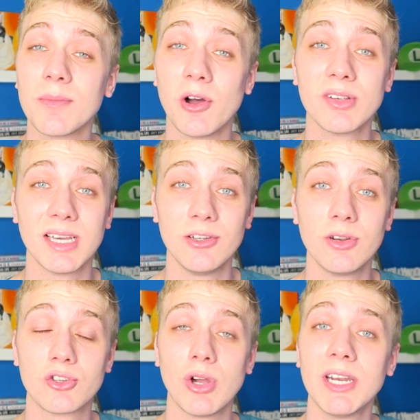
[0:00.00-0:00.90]
pose I do
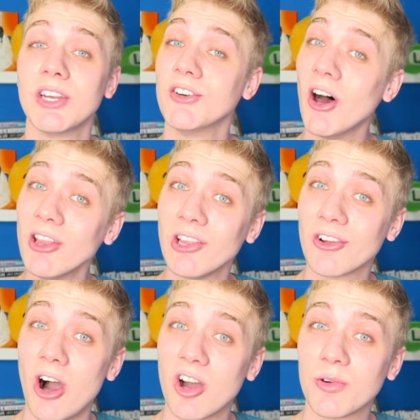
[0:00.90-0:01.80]
to try to not
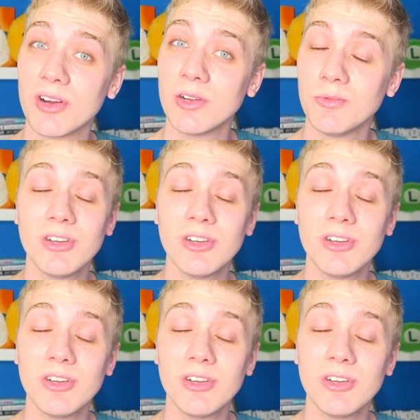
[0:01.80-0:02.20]
look awkward